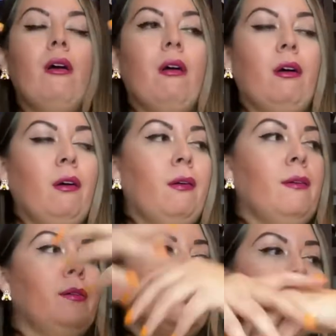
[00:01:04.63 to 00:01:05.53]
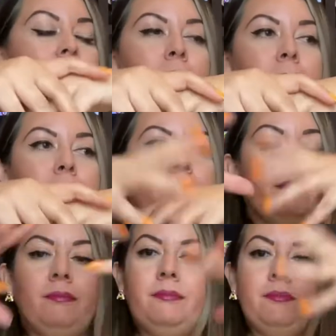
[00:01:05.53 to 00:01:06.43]
all um,
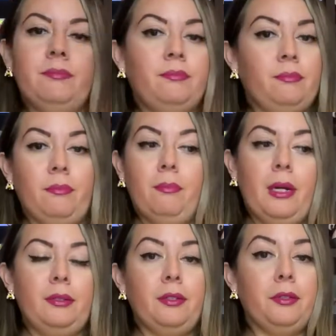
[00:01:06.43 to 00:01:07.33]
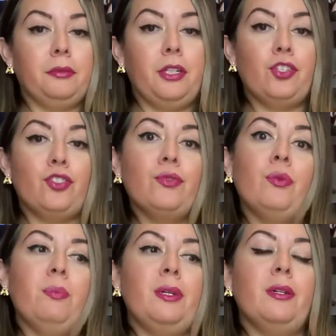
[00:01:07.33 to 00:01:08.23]
my decorations
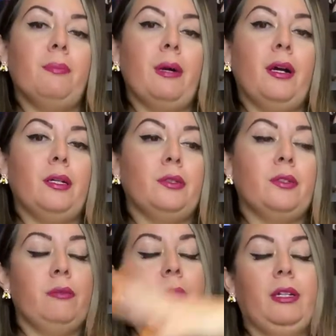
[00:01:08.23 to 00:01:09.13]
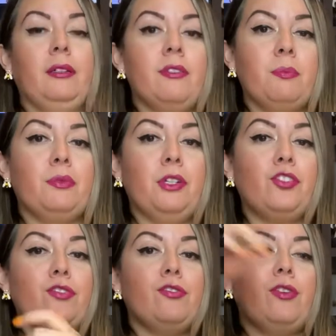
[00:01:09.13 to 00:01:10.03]
will be about, my
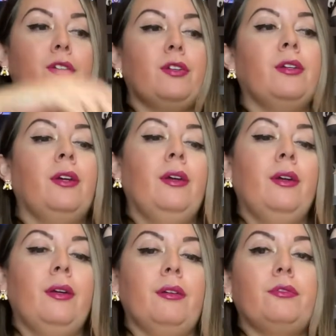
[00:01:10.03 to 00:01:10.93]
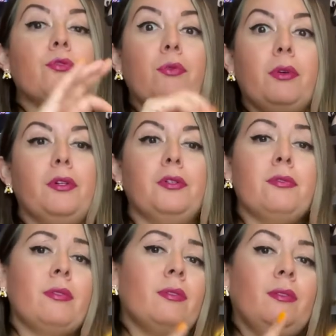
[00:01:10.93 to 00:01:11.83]
inspirations are
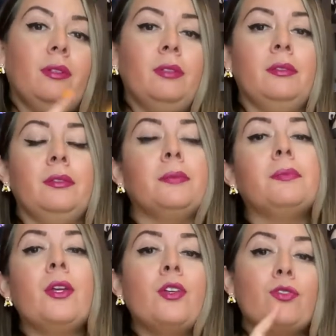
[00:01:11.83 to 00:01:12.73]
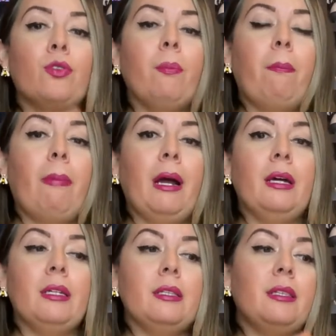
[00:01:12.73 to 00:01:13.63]
squirrels. I don't know. So,
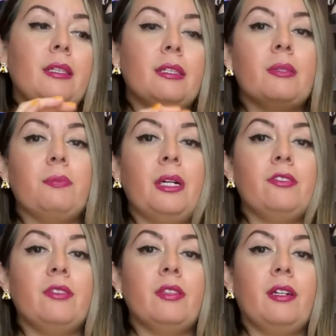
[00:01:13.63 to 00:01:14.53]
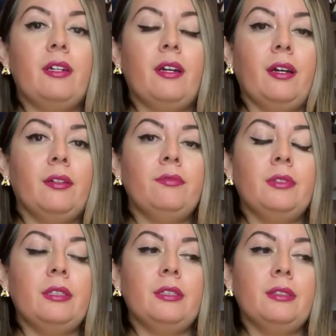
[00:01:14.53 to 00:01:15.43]
but this project that I have,
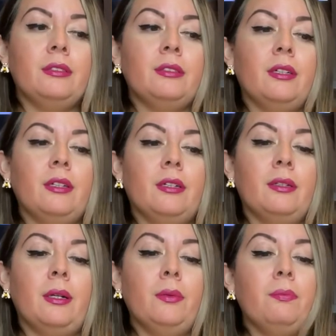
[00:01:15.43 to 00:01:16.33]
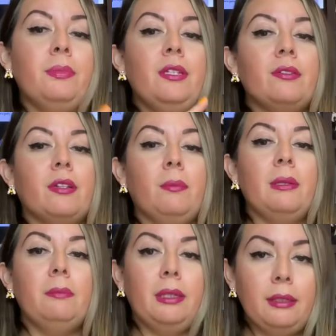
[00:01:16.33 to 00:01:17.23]
it is, uh, I'll be
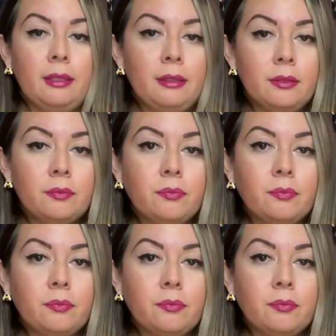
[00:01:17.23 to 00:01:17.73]
sublimating